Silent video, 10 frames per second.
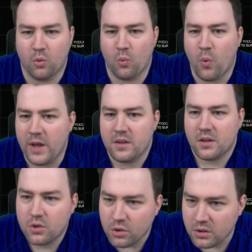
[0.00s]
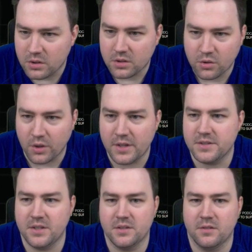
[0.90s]
quite a good rookie
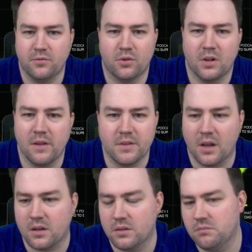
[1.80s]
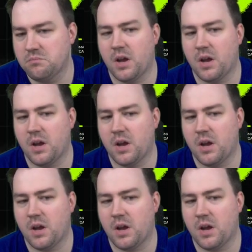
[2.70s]
season for left tackle.